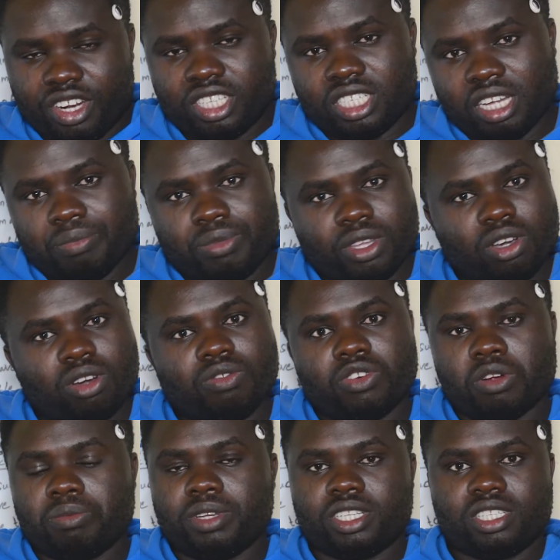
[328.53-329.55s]
Create
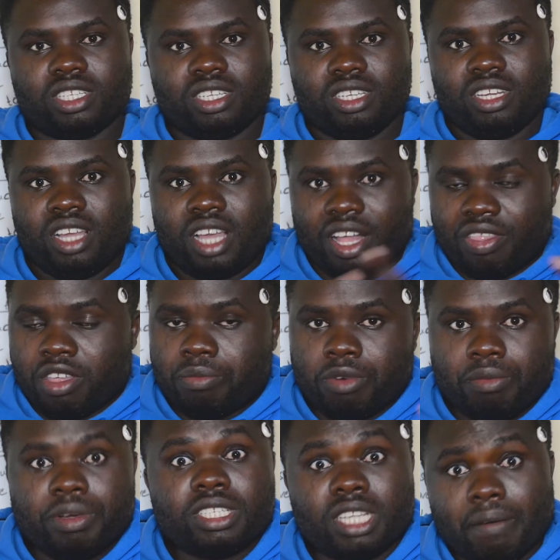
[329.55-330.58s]
something from it. At
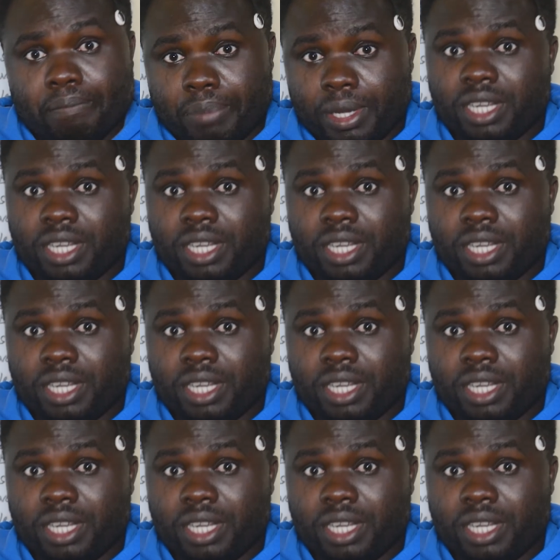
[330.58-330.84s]
the moment,